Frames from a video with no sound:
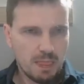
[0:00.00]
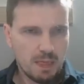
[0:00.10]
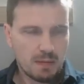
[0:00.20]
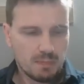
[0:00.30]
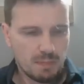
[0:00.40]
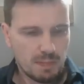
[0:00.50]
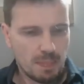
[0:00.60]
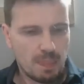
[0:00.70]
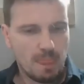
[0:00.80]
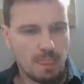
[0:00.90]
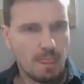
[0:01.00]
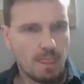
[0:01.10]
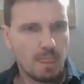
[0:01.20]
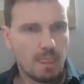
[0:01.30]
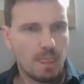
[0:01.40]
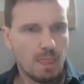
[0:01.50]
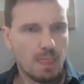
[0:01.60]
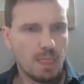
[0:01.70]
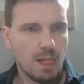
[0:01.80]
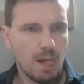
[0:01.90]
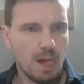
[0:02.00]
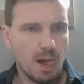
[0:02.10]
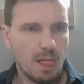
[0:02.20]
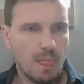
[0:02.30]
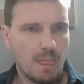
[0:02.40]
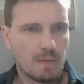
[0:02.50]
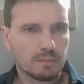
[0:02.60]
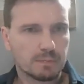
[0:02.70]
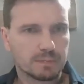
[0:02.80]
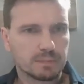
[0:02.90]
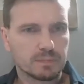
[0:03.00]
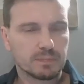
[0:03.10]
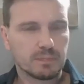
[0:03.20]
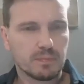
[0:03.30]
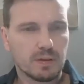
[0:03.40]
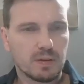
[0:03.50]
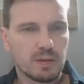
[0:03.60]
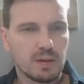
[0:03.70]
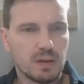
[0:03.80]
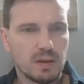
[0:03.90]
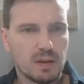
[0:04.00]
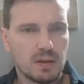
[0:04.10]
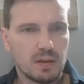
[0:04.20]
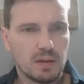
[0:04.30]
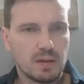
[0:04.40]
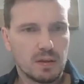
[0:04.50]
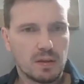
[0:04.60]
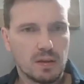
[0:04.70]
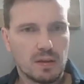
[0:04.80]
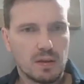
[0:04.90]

(silence)